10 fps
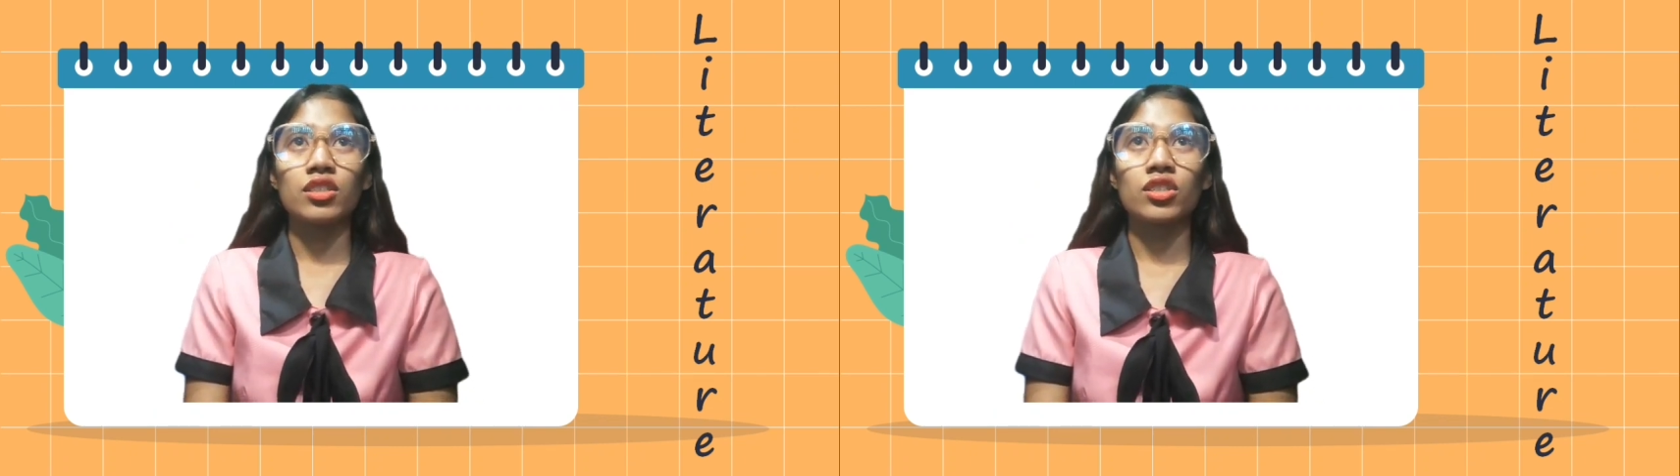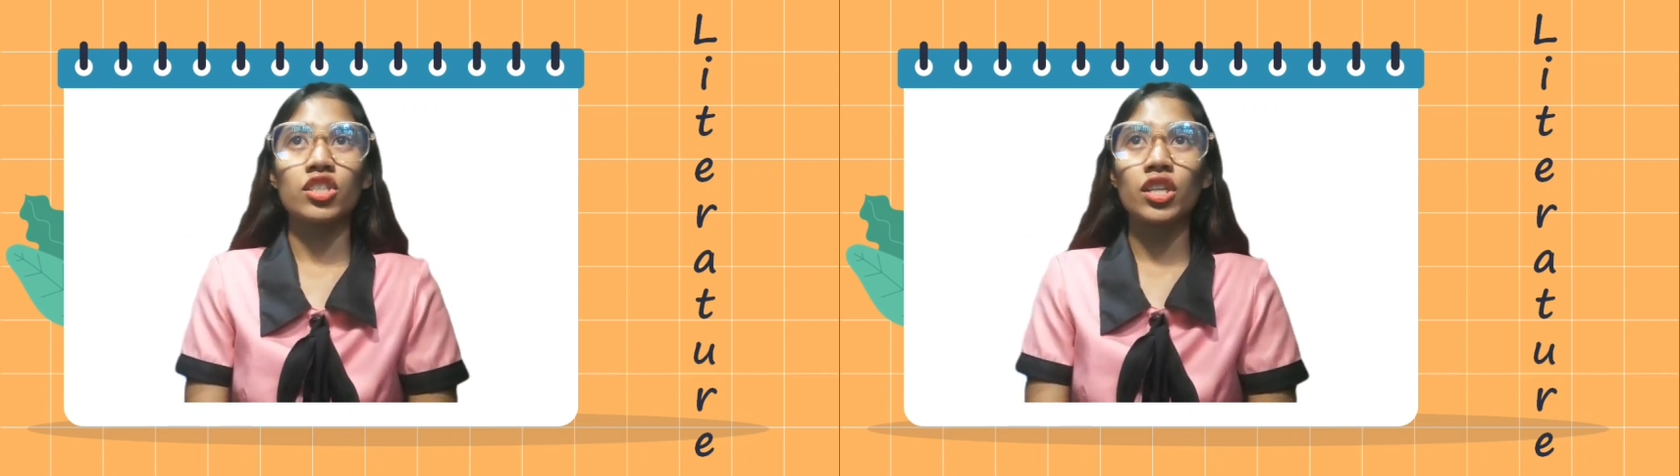
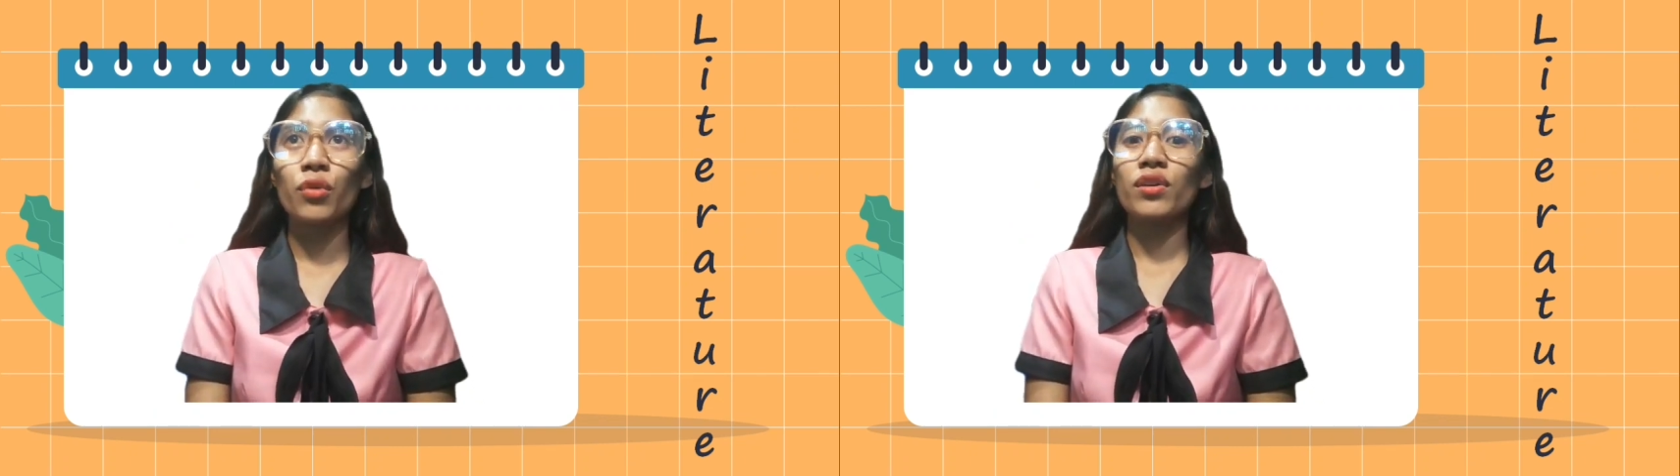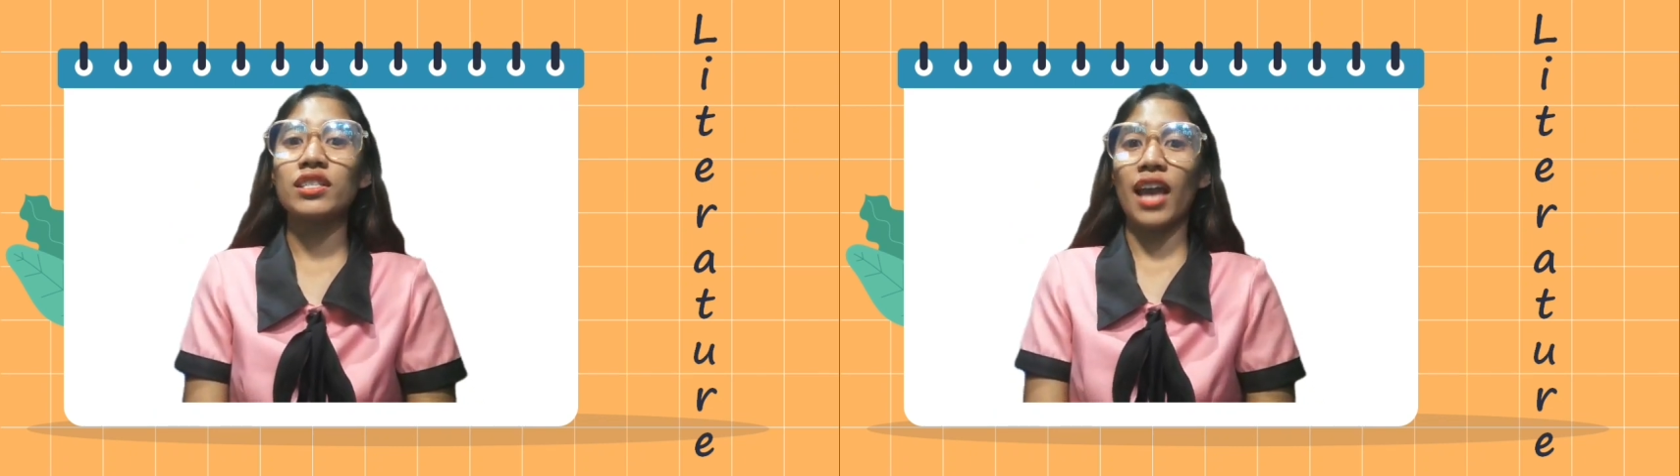
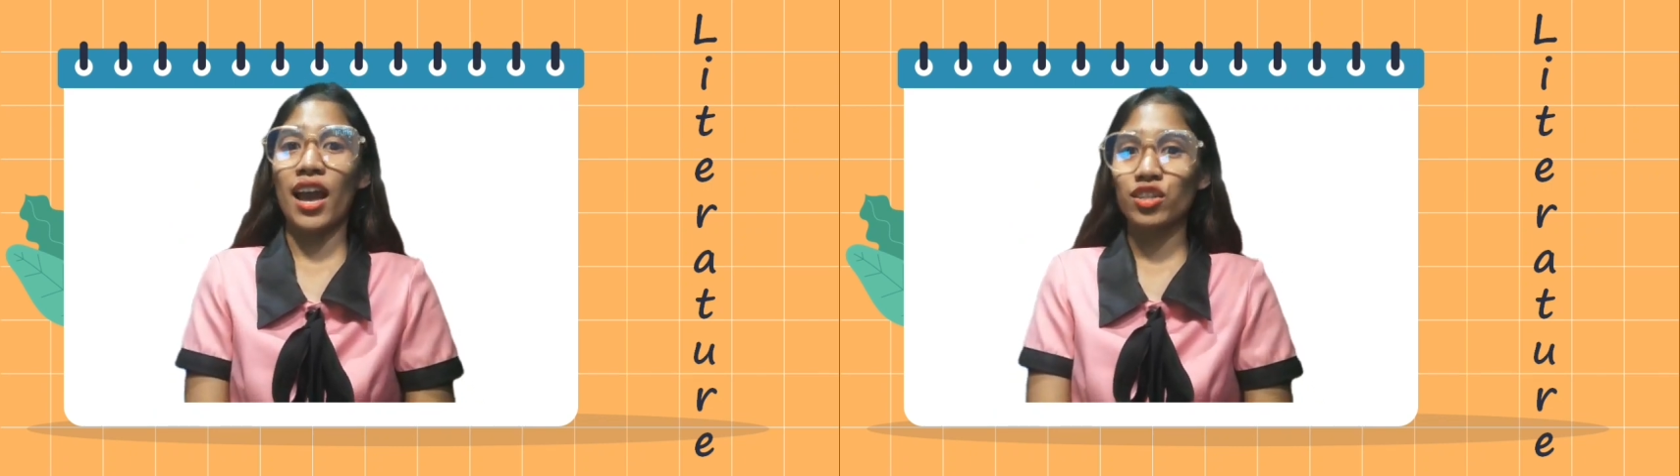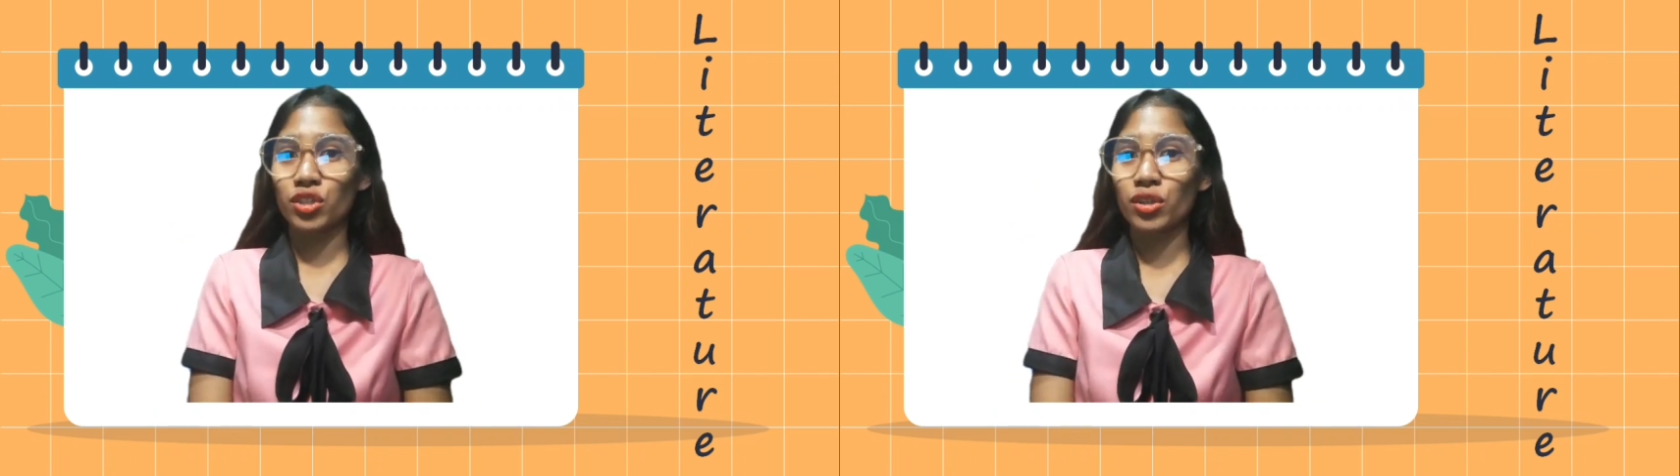she was
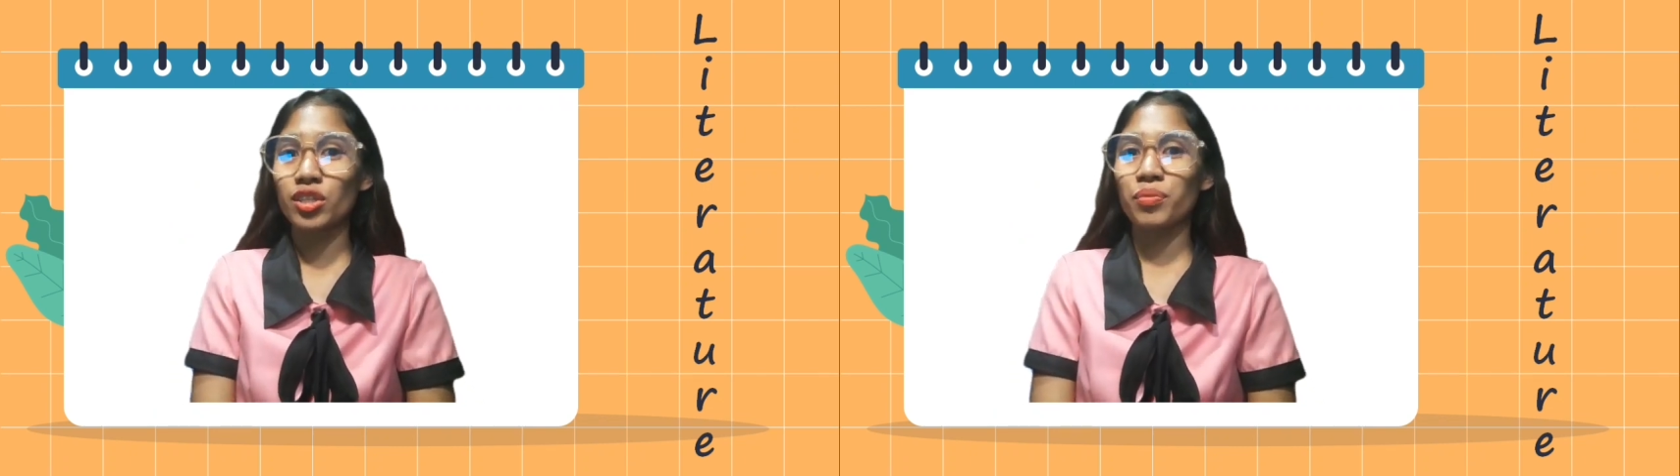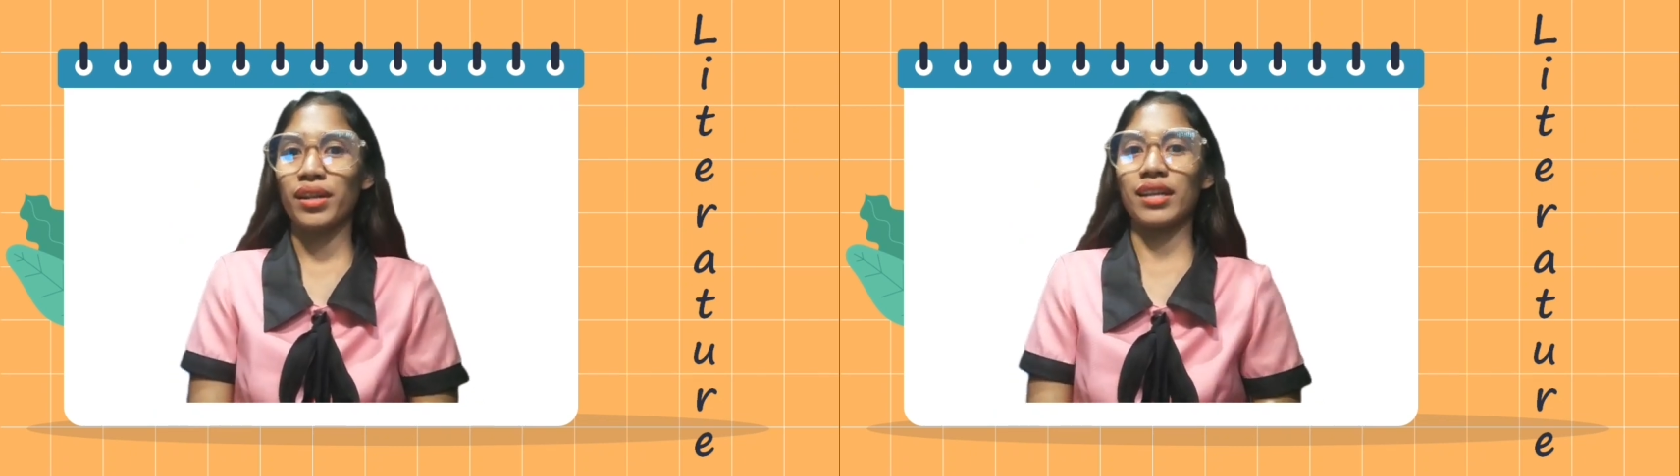
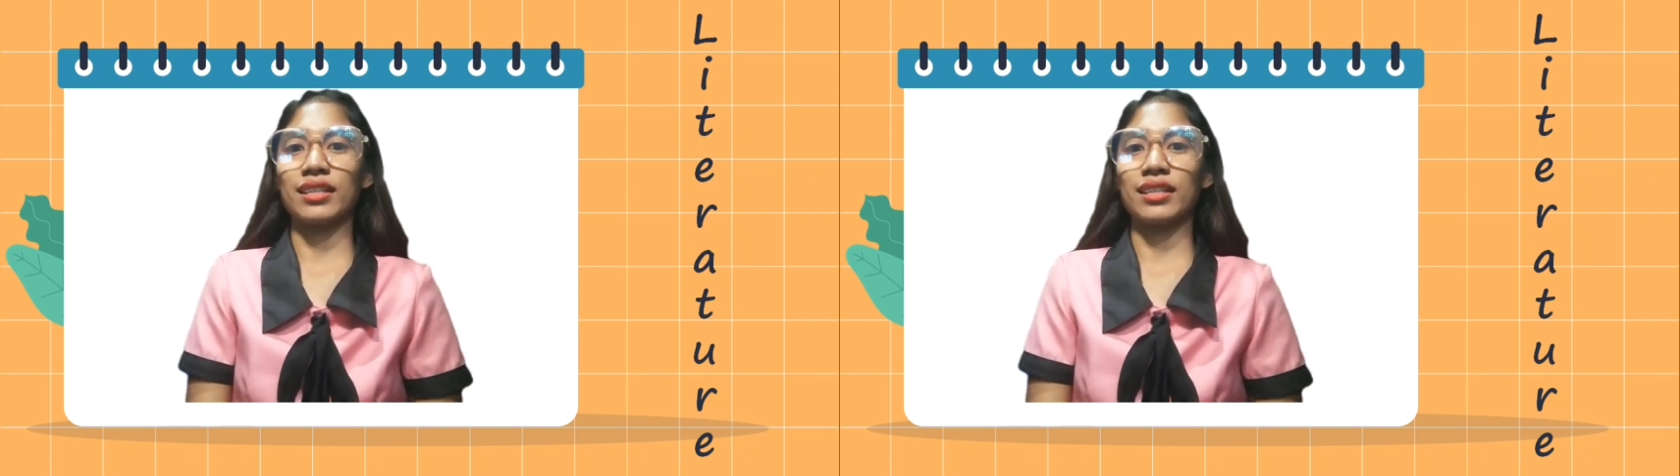anxious but